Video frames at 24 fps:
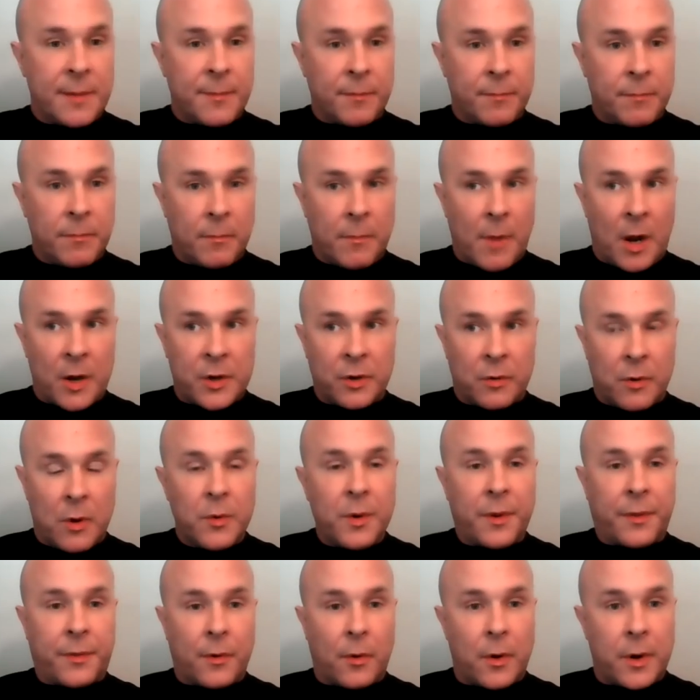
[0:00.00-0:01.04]
claim on your
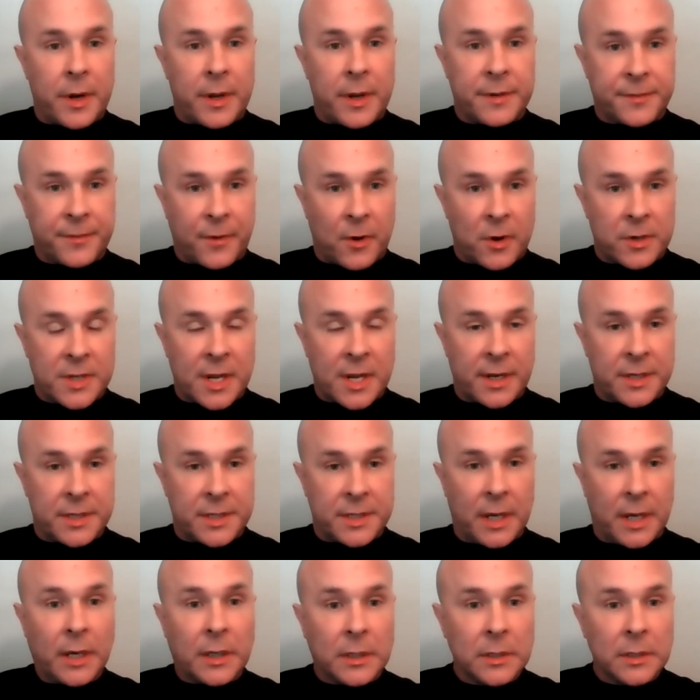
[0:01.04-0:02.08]
own authority, as far as I
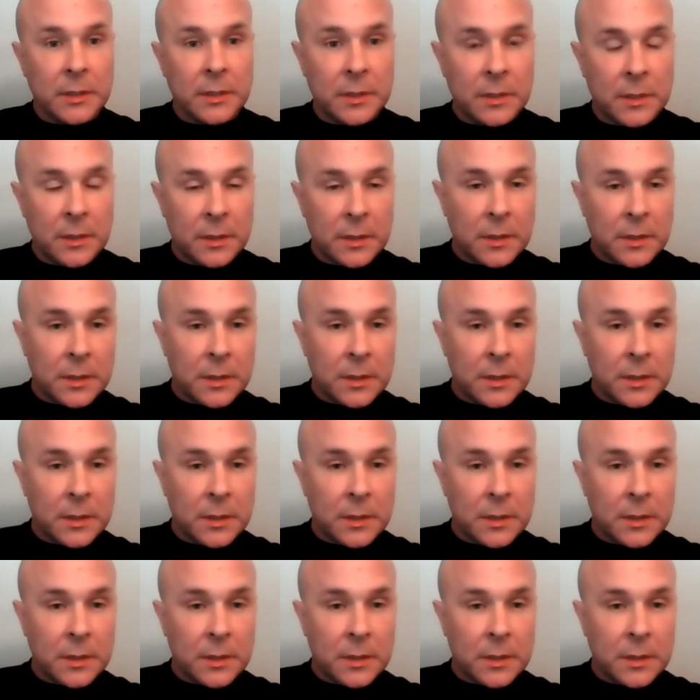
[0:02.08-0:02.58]
can tell.